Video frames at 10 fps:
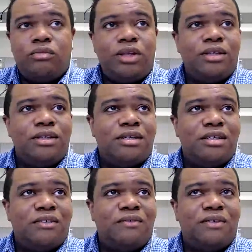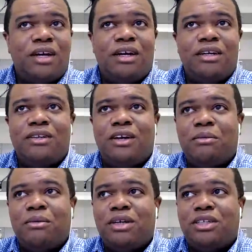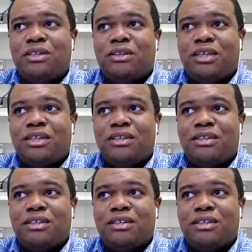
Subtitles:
Let's see if I'm gonna try this here.